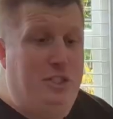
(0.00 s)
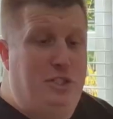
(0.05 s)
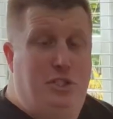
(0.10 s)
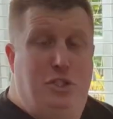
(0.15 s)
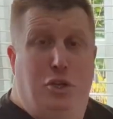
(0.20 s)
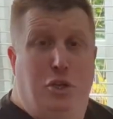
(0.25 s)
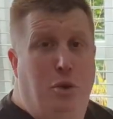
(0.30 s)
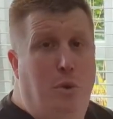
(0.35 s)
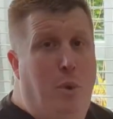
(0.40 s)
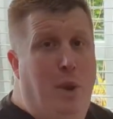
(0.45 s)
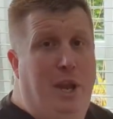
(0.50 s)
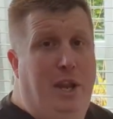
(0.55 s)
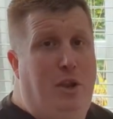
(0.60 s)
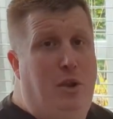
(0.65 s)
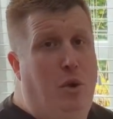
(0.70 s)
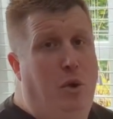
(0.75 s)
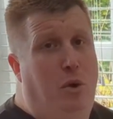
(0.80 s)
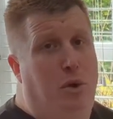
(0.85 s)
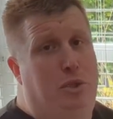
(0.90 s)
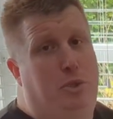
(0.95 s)
Two week
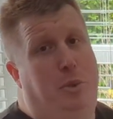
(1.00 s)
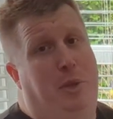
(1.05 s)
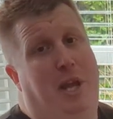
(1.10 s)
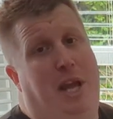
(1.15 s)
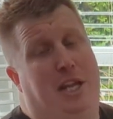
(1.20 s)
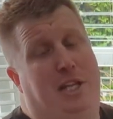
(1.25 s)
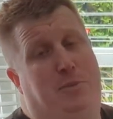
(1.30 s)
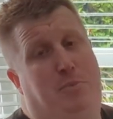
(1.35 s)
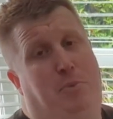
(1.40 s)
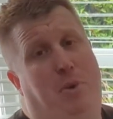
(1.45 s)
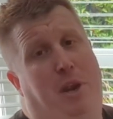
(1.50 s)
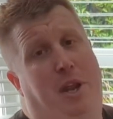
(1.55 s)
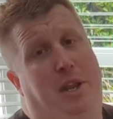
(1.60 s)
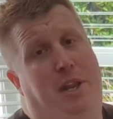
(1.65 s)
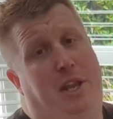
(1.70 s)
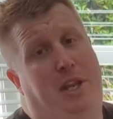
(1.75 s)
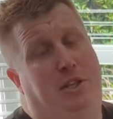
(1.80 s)
course with Aspray, the